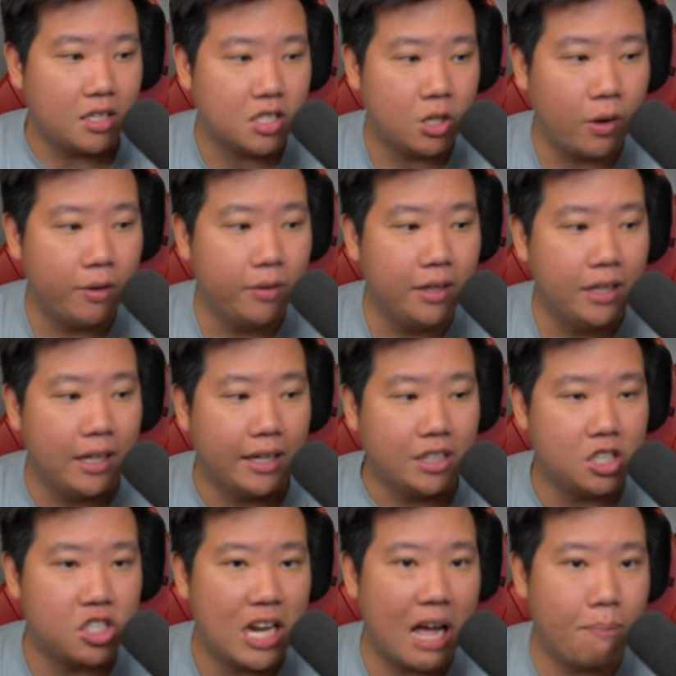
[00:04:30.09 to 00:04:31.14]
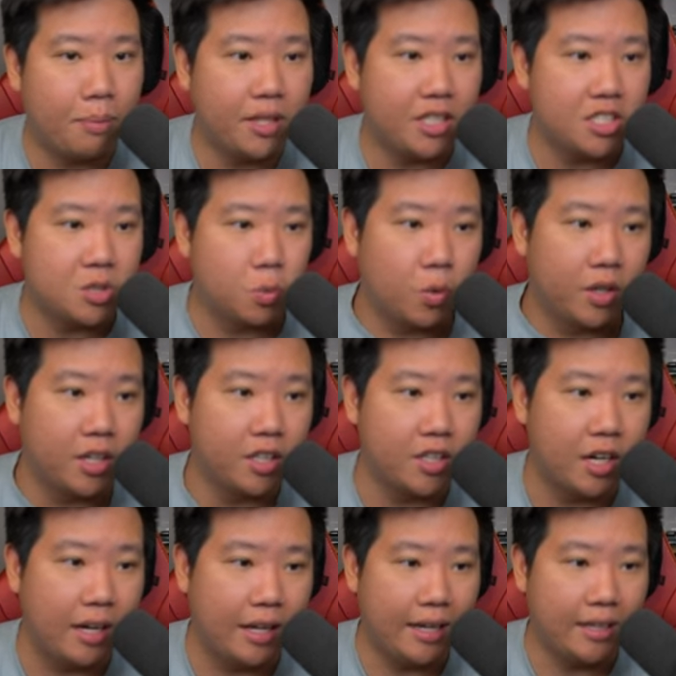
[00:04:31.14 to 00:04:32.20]
So I really like the Japanese one in
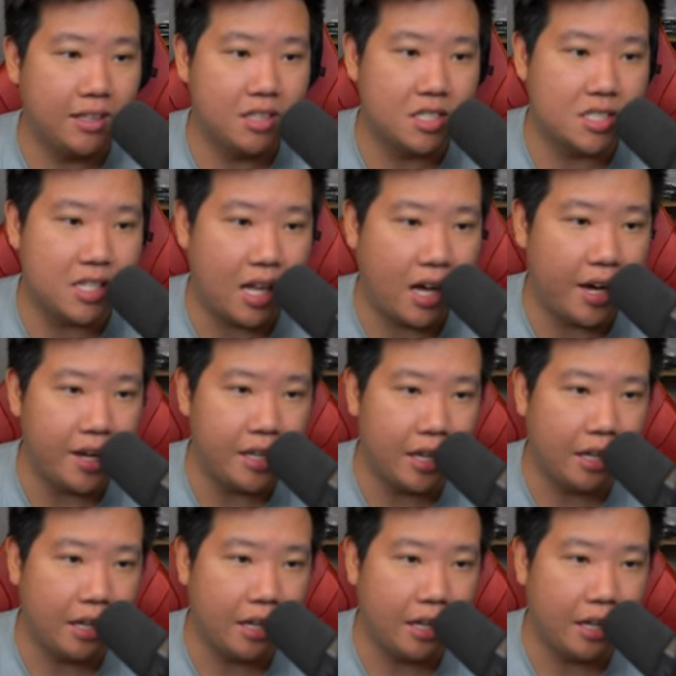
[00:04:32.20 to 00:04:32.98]
here. I like the design.